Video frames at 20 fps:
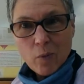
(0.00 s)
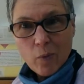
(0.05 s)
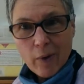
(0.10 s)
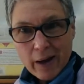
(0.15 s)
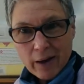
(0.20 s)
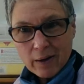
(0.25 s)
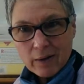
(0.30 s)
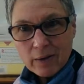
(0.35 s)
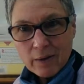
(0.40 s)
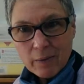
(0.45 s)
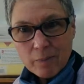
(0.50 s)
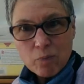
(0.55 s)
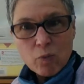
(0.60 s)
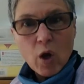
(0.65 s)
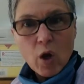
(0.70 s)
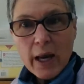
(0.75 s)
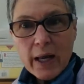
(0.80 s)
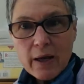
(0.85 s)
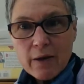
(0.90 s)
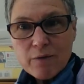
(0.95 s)
Well,
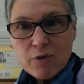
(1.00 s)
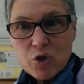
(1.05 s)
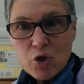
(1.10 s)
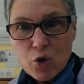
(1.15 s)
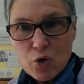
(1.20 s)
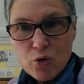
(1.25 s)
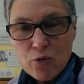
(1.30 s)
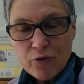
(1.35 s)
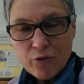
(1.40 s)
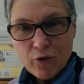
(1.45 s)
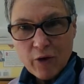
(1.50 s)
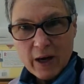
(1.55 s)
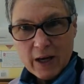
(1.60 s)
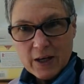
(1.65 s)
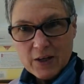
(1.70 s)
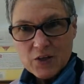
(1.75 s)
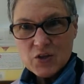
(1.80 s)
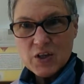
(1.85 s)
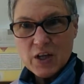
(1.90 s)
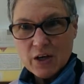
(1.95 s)
I have two
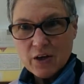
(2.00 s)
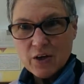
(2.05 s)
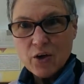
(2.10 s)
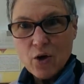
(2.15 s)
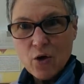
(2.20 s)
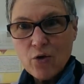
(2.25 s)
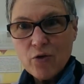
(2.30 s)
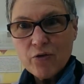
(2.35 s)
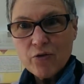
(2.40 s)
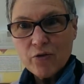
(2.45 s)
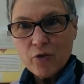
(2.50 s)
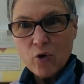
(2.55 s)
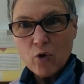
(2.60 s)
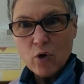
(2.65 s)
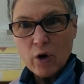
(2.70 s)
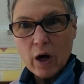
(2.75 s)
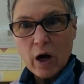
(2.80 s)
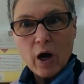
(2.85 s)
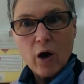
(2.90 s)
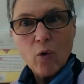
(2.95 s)
friends that go for